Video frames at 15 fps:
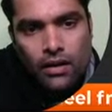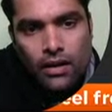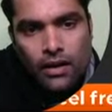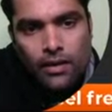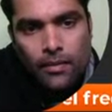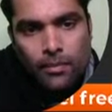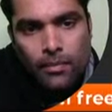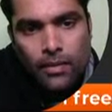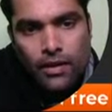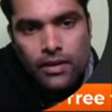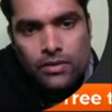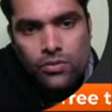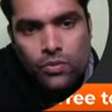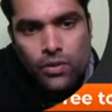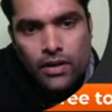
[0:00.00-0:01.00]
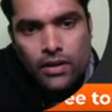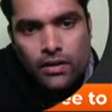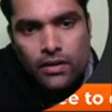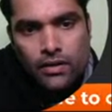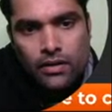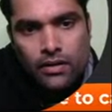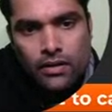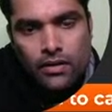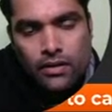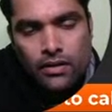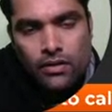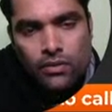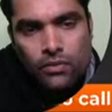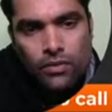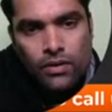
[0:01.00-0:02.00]
n plus 1,
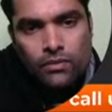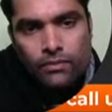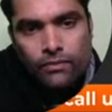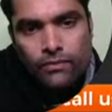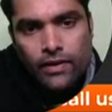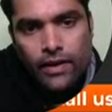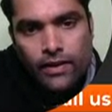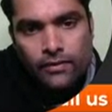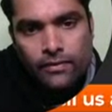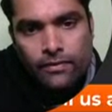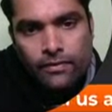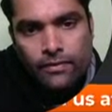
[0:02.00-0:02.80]
1, 5,